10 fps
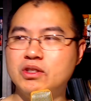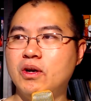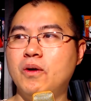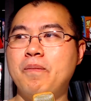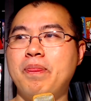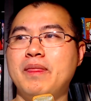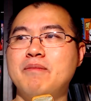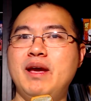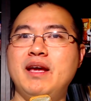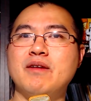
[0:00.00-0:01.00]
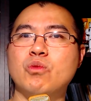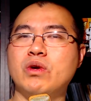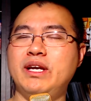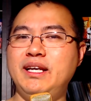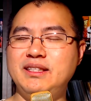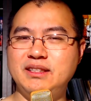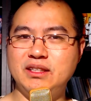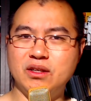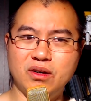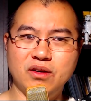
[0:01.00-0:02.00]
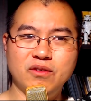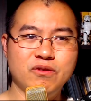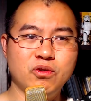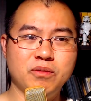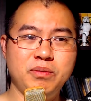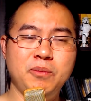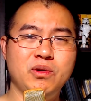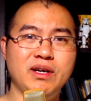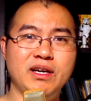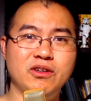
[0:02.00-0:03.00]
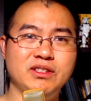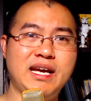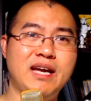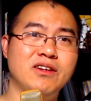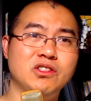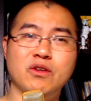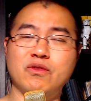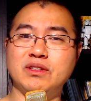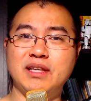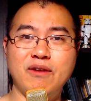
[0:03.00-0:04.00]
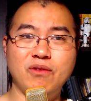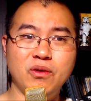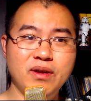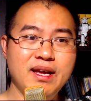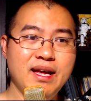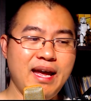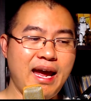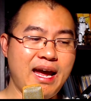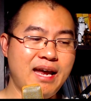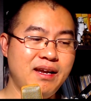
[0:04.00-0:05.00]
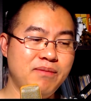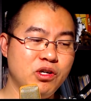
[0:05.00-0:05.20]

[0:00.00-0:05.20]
So it made it more easier for people to understand on surface level. And